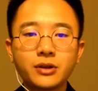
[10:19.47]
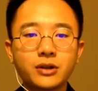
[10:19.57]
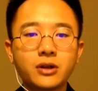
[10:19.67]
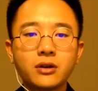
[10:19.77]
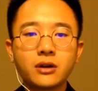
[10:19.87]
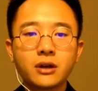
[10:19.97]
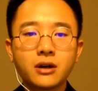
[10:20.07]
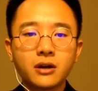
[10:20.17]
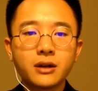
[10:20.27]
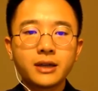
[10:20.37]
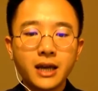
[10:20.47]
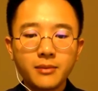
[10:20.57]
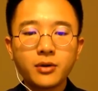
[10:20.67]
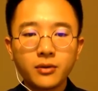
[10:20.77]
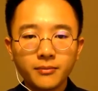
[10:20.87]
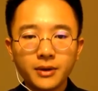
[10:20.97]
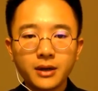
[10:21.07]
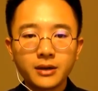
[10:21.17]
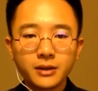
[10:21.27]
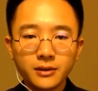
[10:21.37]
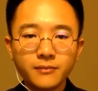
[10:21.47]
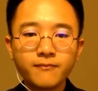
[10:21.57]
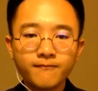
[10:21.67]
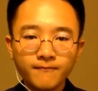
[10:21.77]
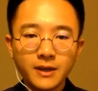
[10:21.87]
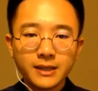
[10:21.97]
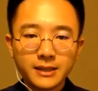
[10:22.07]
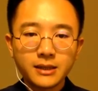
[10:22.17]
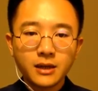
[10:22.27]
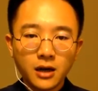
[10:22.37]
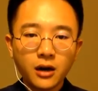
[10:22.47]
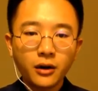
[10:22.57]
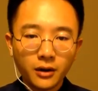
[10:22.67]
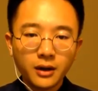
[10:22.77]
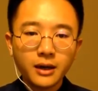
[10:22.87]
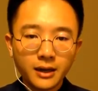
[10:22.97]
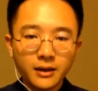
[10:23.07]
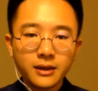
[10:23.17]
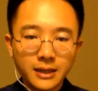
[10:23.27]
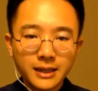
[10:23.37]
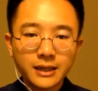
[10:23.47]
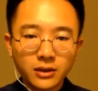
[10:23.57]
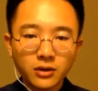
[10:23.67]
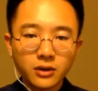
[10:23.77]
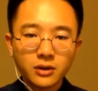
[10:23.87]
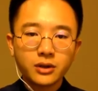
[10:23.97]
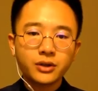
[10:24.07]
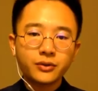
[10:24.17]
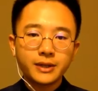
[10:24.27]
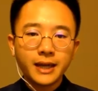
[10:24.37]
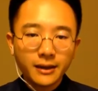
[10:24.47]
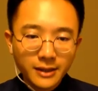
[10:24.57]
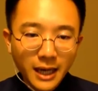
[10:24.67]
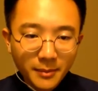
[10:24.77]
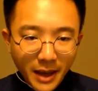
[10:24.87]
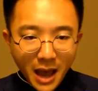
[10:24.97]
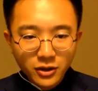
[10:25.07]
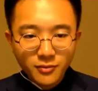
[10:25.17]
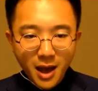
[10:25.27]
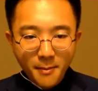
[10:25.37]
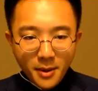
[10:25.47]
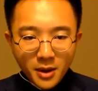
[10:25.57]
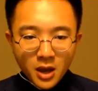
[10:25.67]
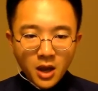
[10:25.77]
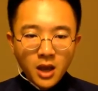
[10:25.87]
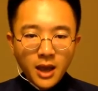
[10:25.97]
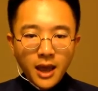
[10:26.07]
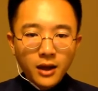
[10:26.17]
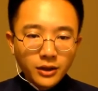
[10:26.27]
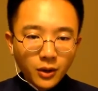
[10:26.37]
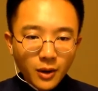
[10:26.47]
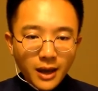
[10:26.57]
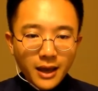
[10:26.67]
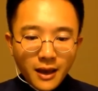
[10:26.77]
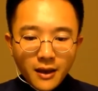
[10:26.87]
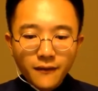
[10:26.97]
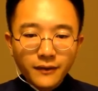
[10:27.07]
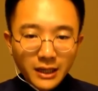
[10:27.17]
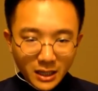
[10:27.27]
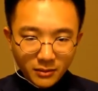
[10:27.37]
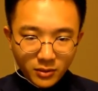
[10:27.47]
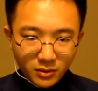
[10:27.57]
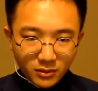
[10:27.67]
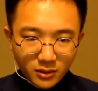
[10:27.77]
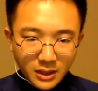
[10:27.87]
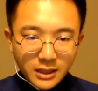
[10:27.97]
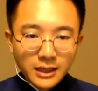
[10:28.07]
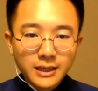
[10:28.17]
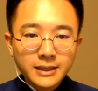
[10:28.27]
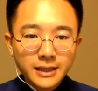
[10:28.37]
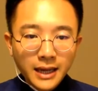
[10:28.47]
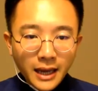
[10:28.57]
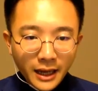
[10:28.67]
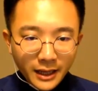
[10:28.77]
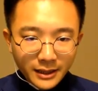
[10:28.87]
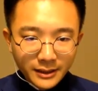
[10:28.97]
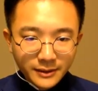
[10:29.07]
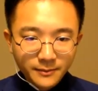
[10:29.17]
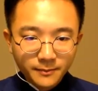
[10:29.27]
gonna call it table because it's hard, it takes longer to type hash map. So if table contains